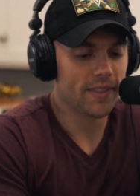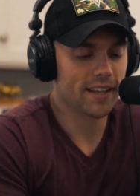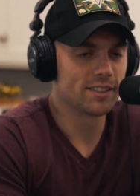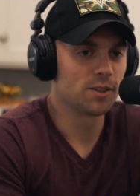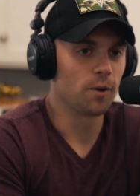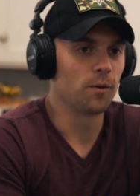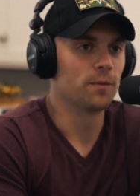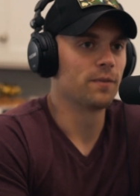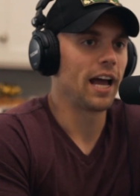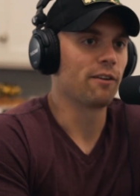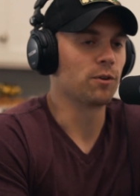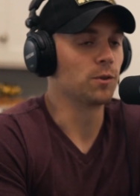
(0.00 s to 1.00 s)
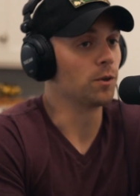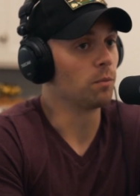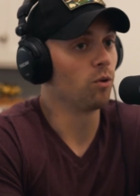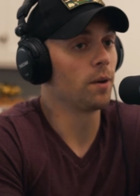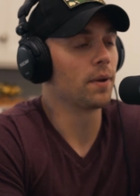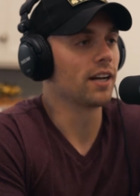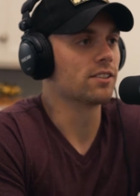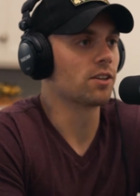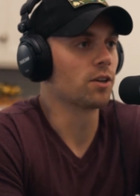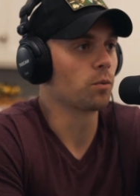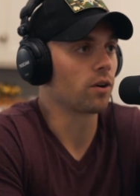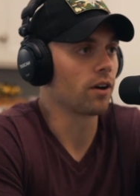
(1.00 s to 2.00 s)
So halfway through deployment, I
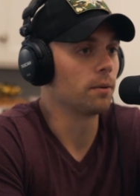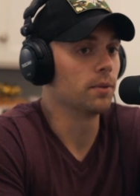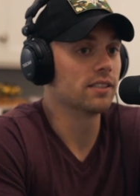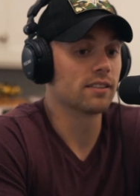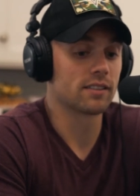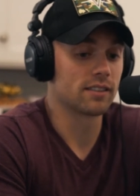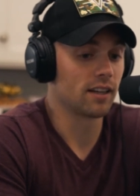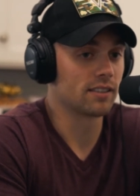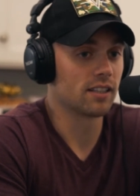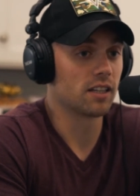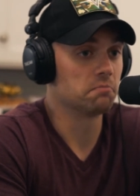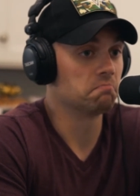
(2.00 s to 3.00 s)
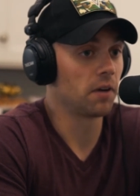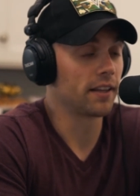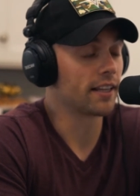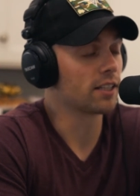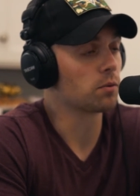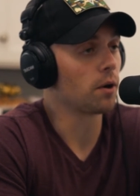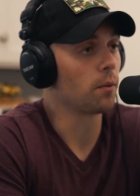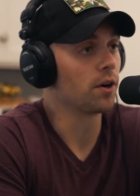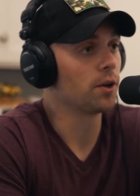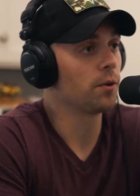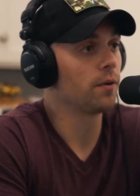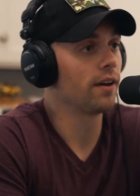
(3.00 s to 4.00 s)
started to work on a business because I said, I think that's what I want to
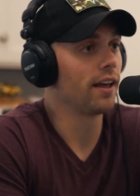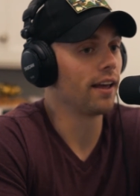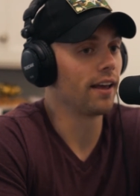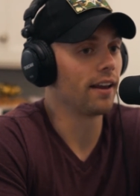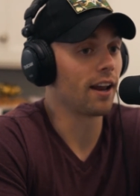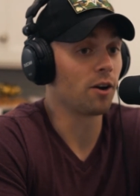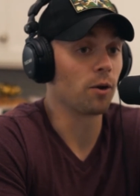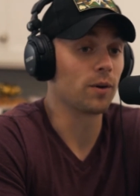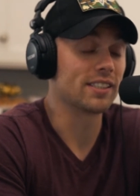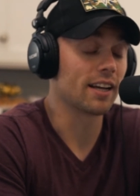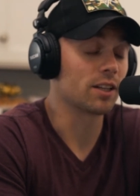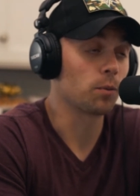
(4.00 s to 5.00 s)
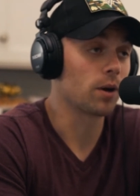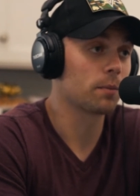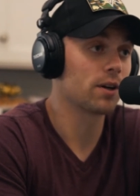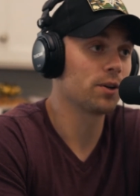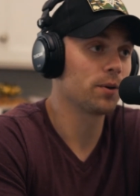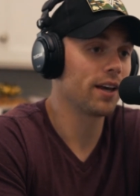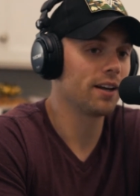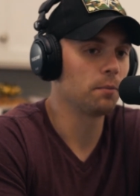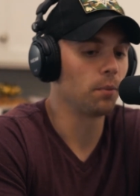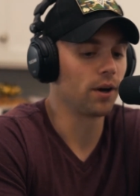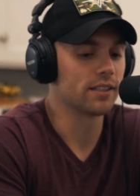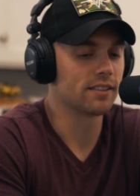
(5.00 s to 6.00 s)
do. And I don't know exactly what I'm going to do
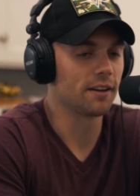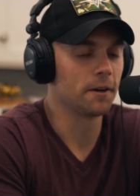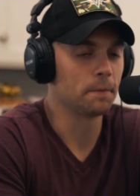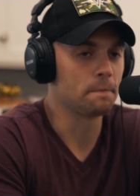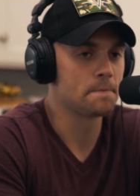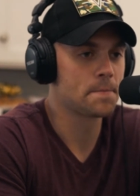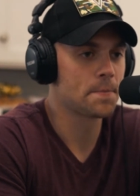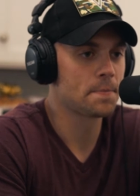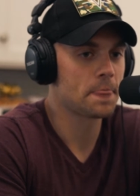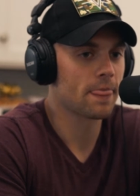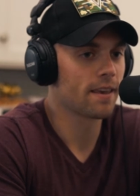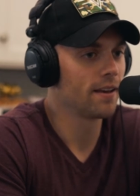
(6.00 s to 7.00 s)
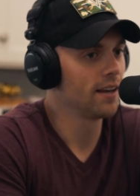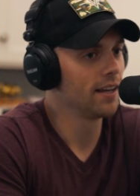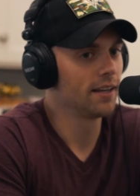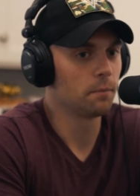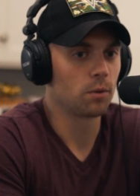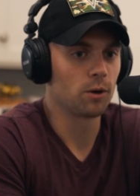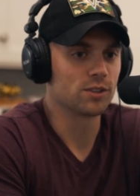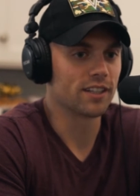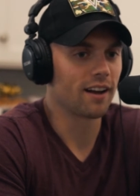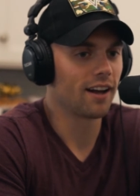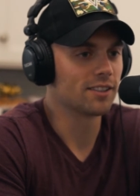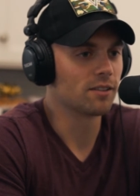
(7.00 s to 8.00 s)
yet, but um, pros and
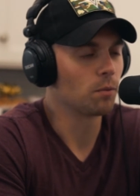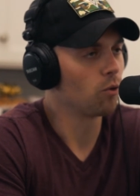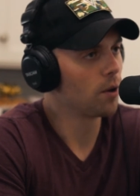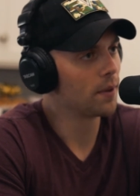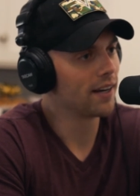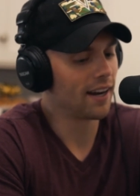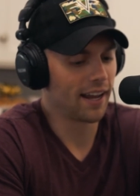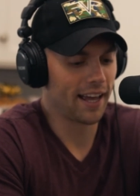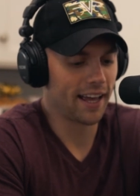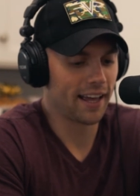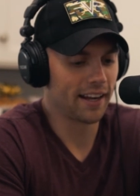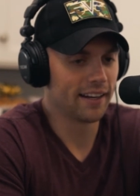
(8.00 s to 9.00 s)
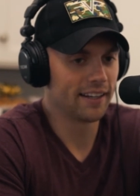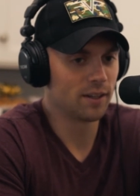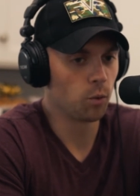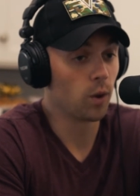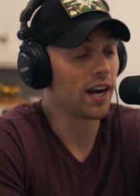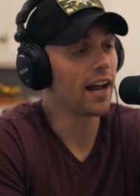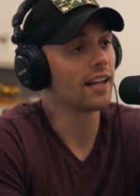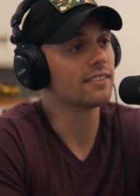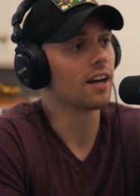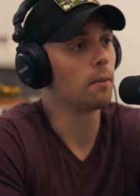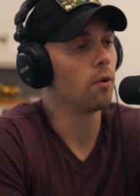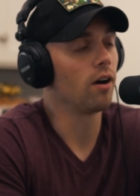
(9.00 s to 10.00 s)
cons of deployment. I had, when I had
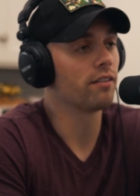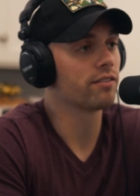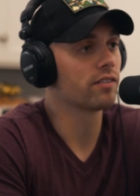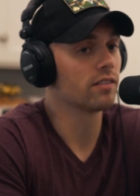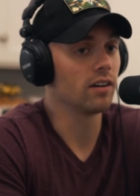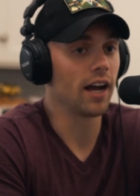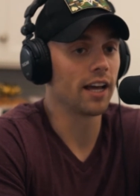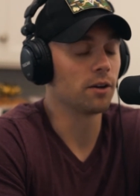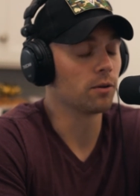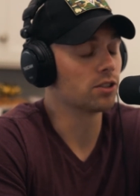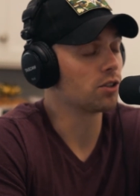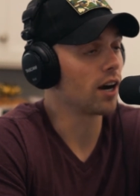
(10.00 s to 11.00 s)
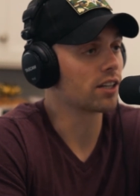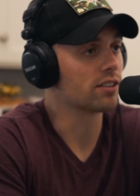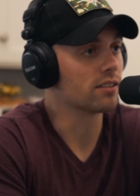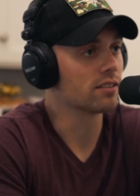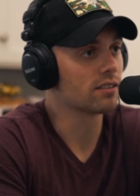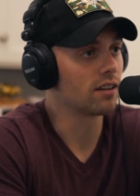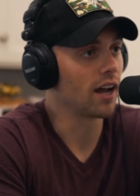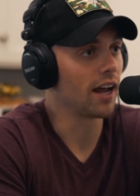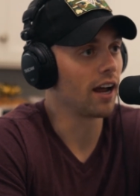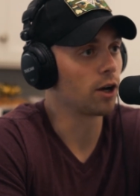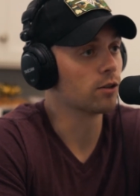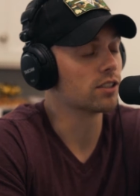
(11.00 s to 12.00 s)
time off, I had no distractions.
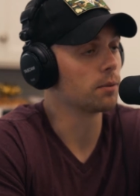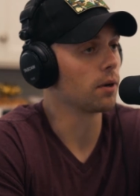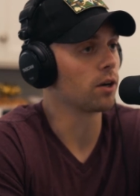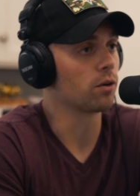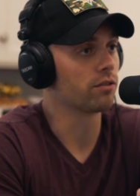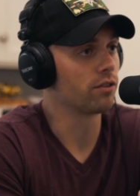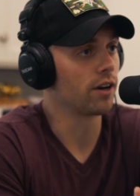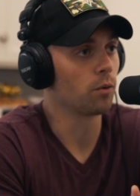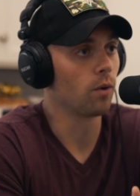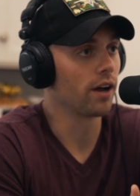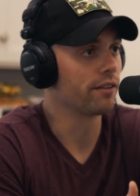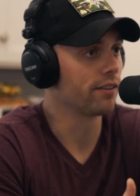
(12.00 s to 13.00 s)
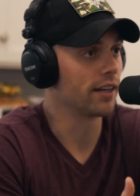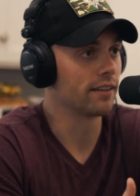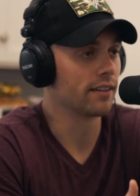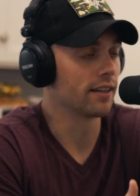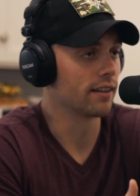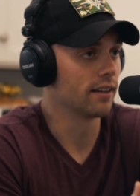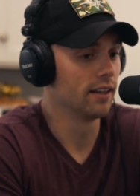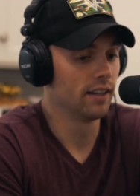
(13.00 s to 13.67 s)
I, I couldn't see my girlfriend, wife, anything.